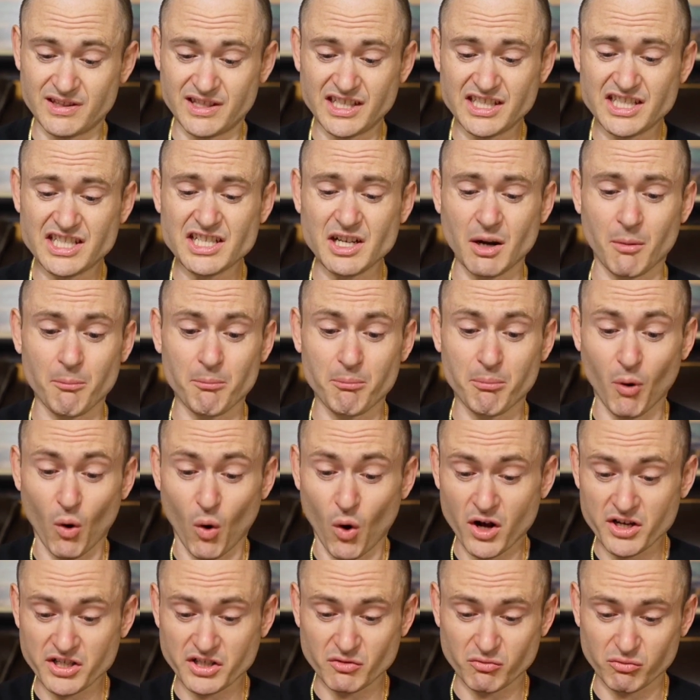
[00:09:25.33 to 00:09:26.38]
this is a
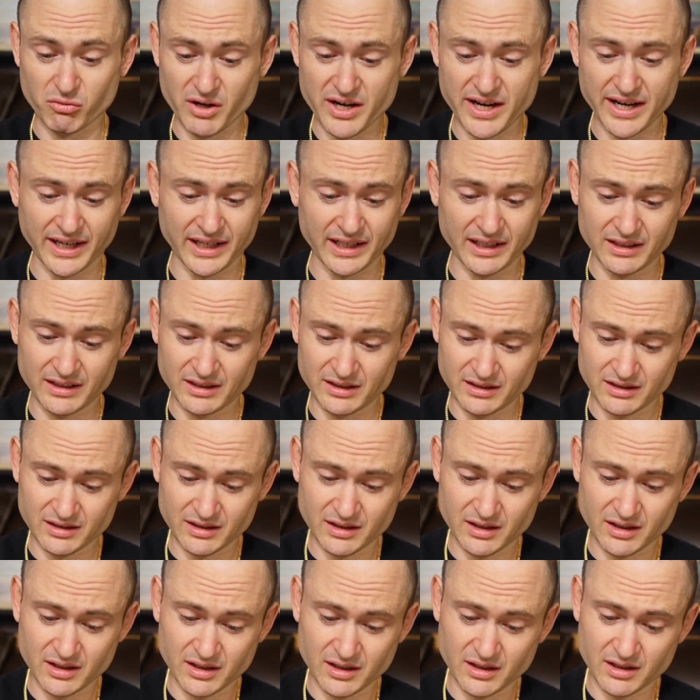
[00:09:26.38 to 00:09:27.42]
boss ring.
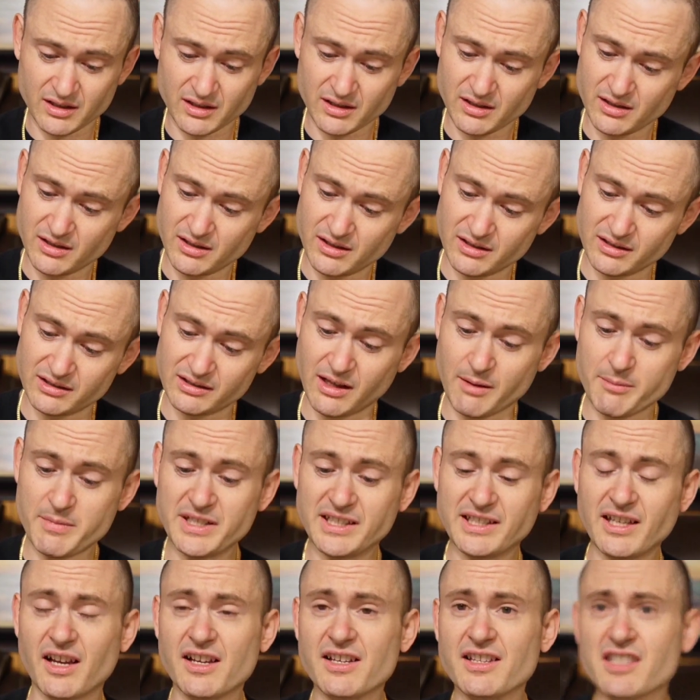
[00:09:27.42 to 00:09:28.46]
Let me
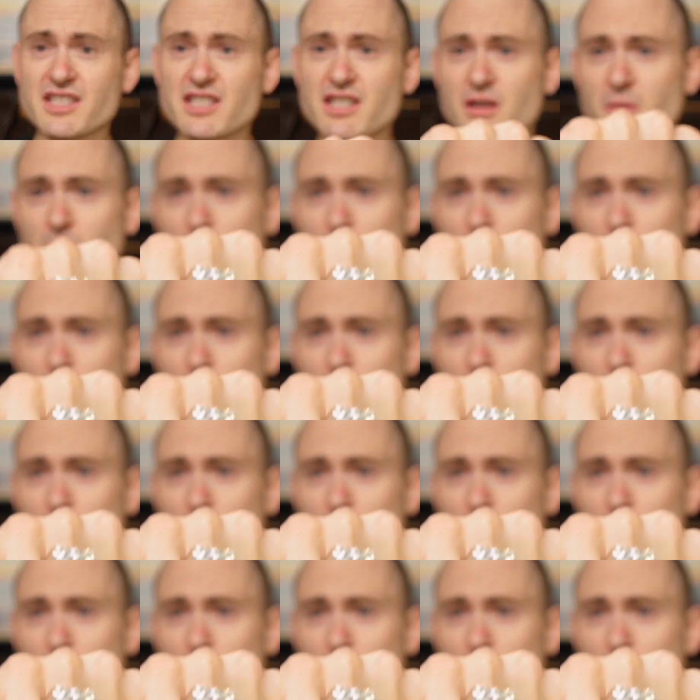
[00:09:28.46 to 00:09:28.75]
tell you, this